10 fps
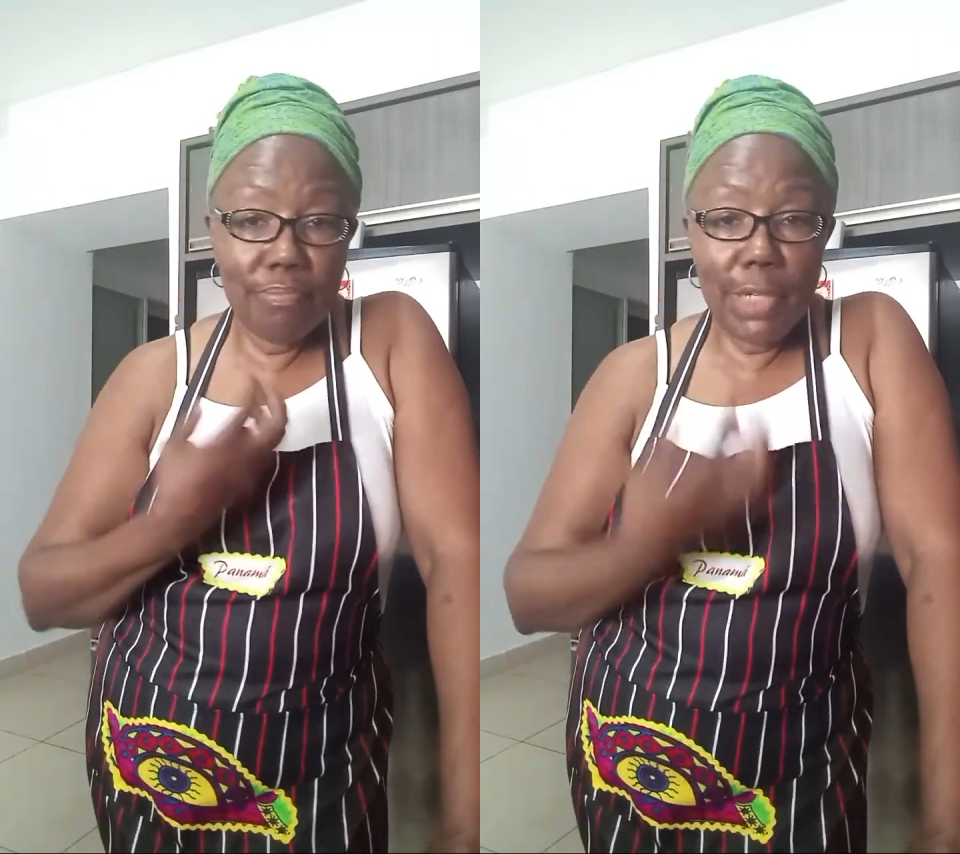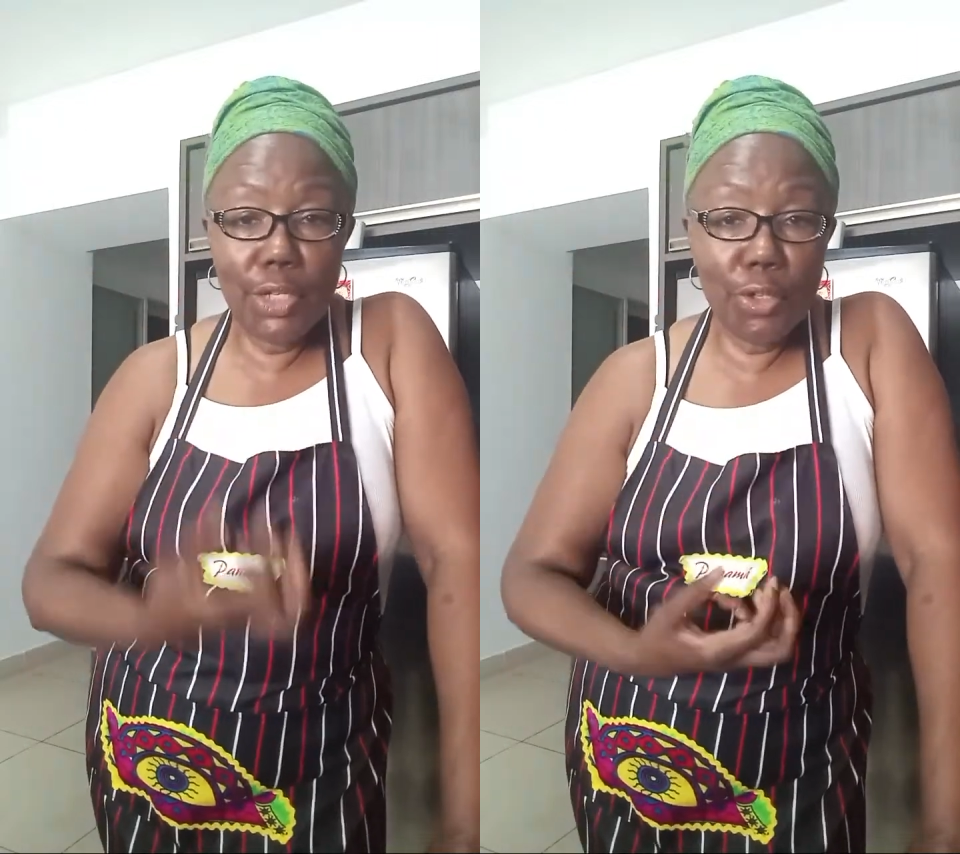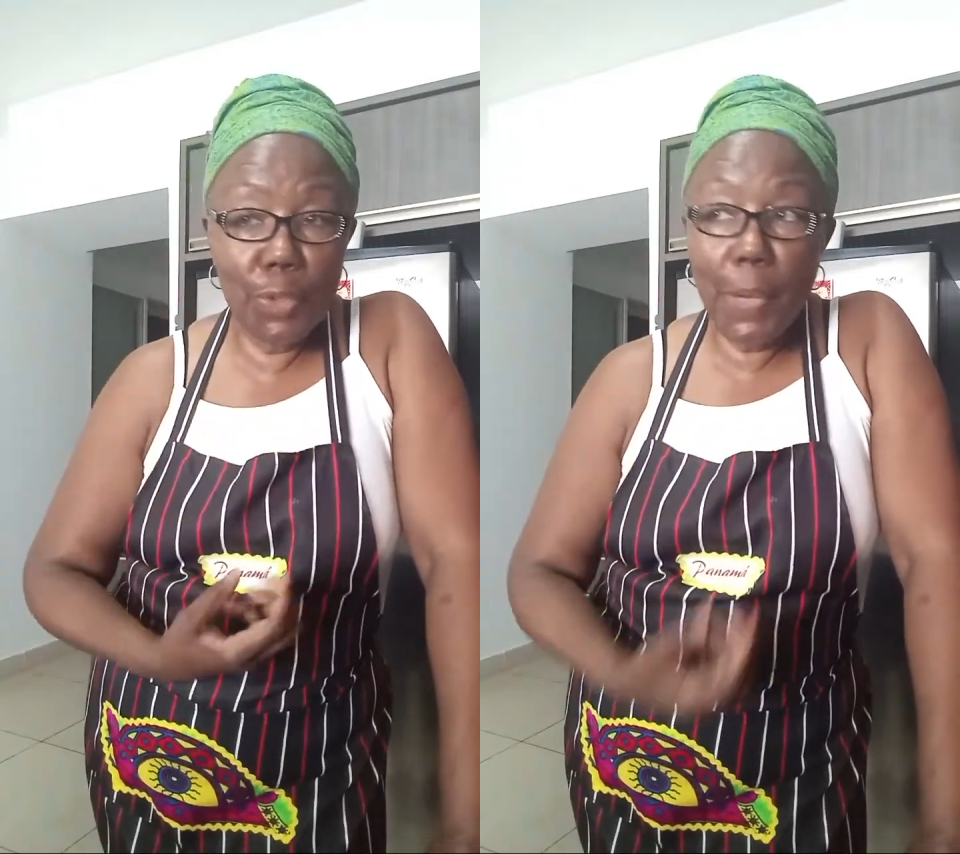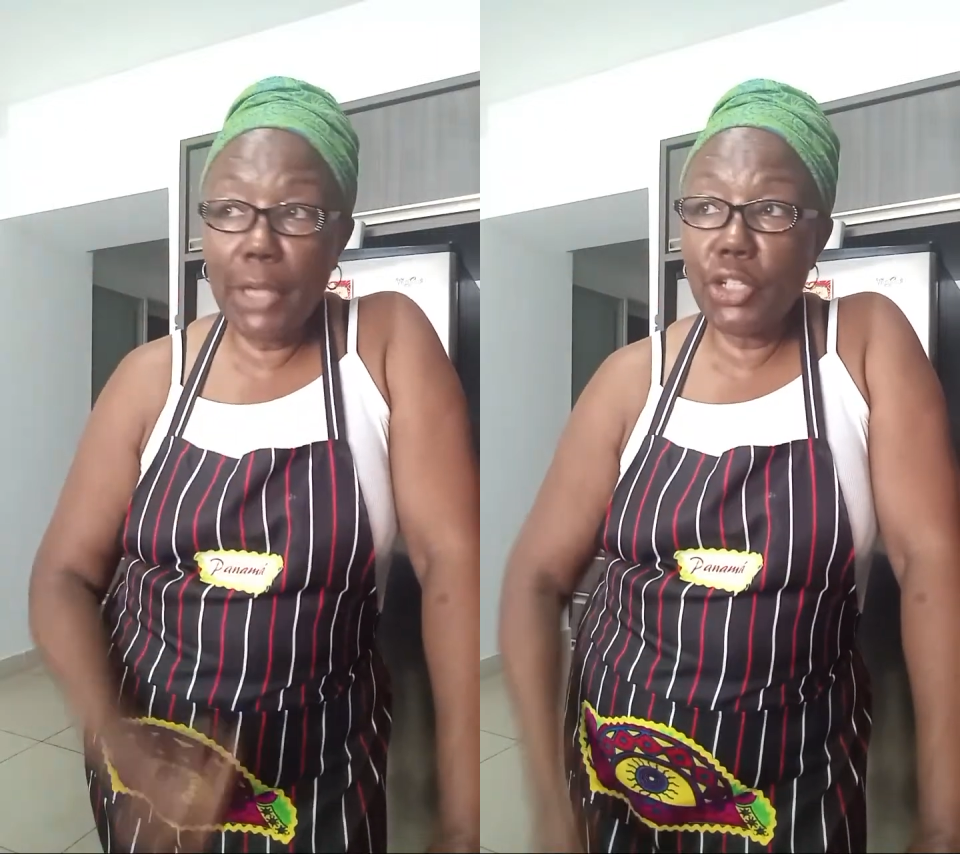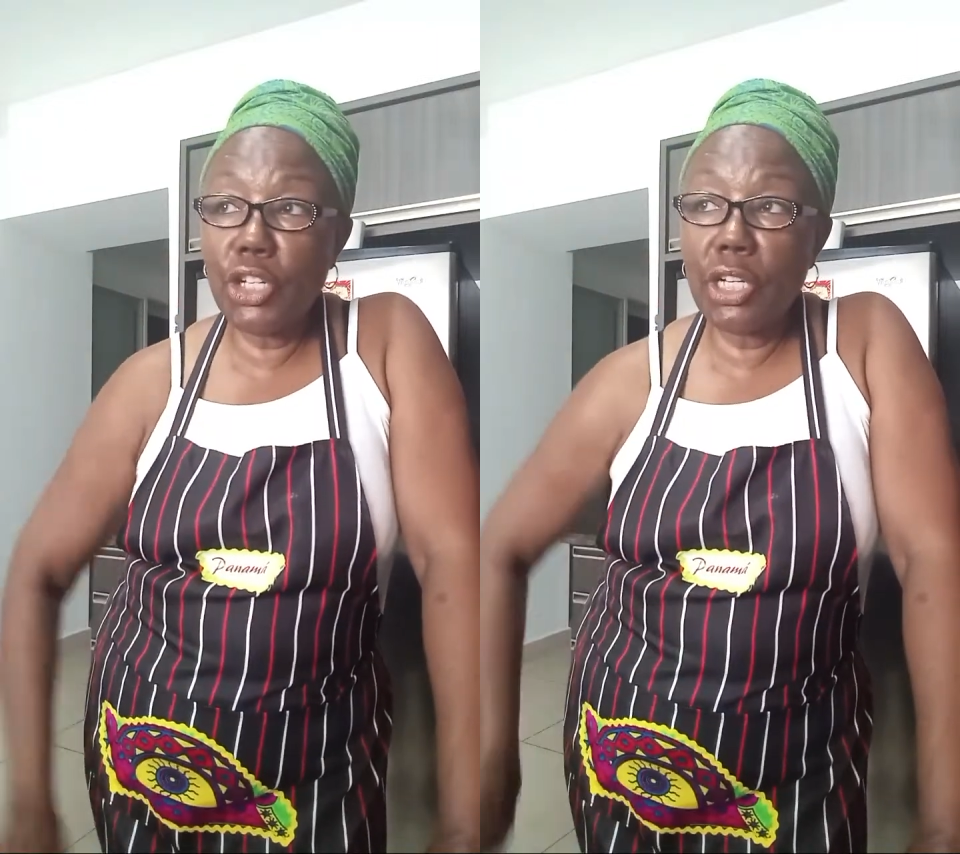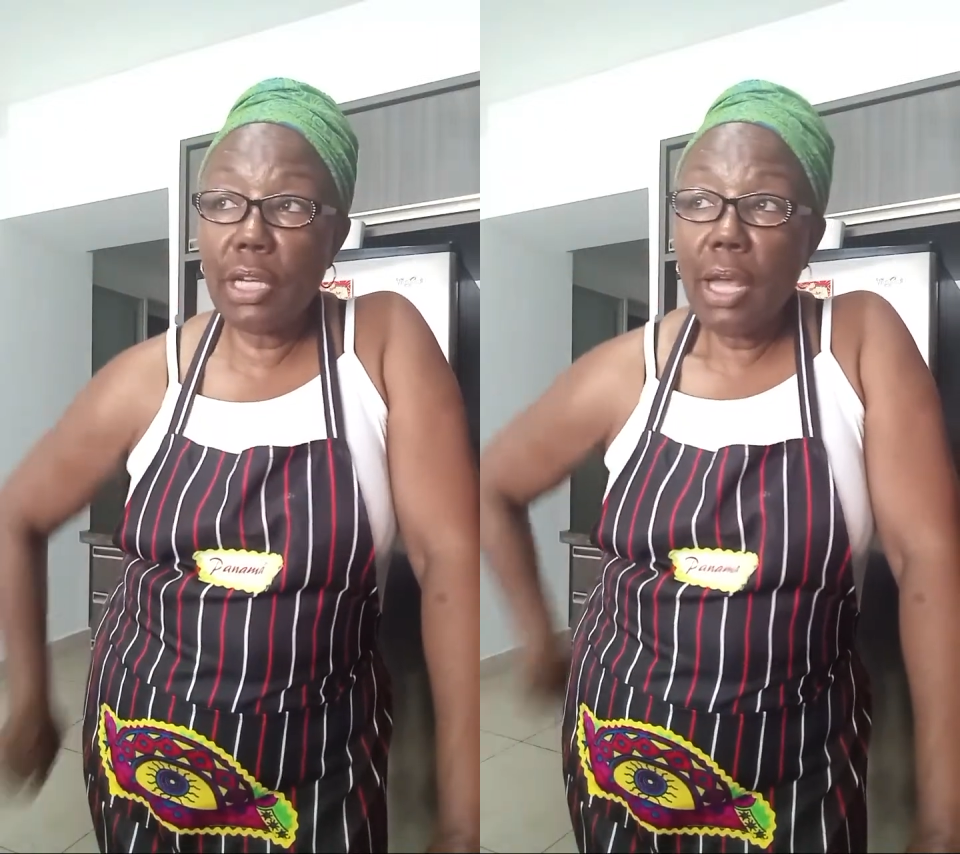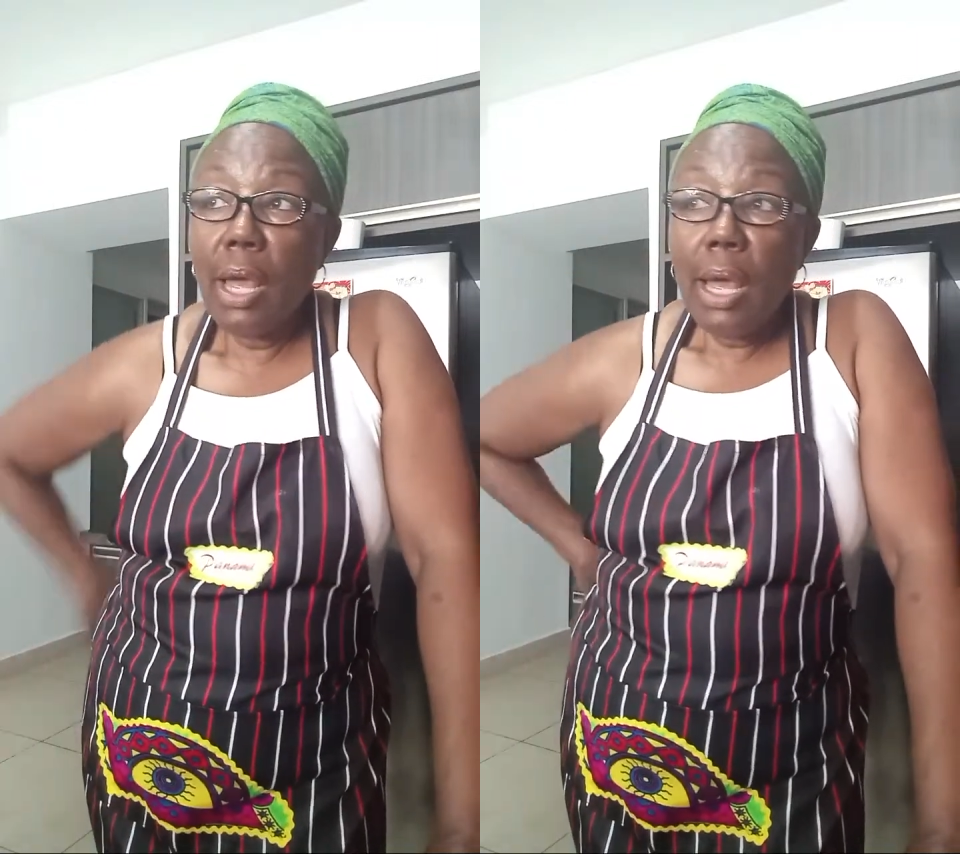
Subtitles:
introspection.